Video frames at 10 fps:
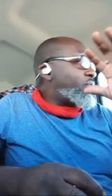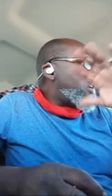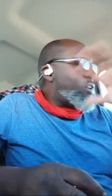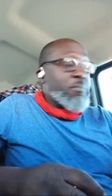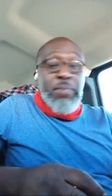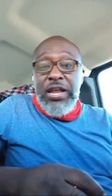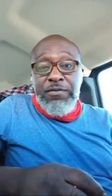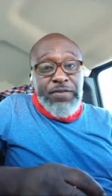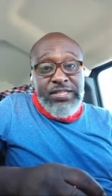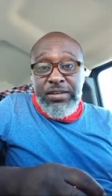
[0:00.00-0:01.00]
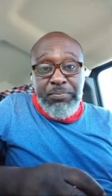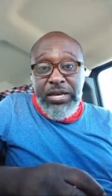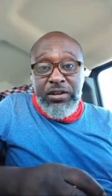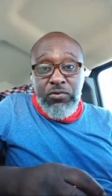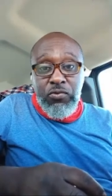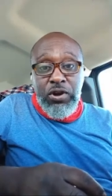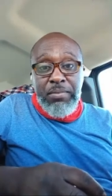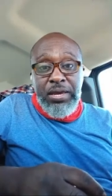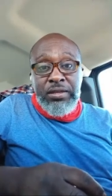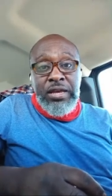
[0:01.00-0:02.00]
all the benefits of being a
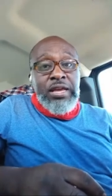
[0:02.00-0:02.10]
woman